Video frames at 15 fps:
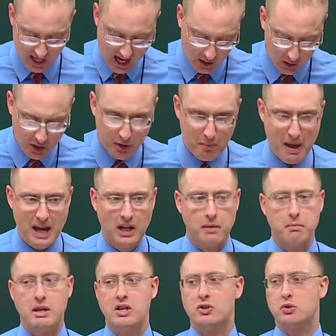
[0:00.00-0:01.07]
and
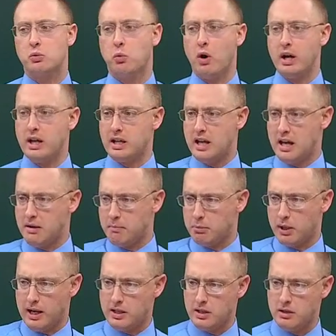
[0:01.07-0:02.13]
arithmetic means what again,
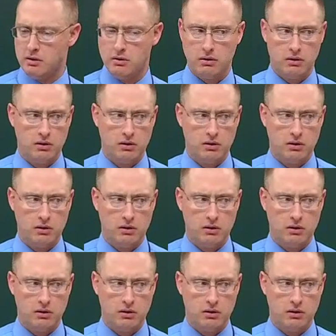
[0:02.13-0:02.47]
Brandon?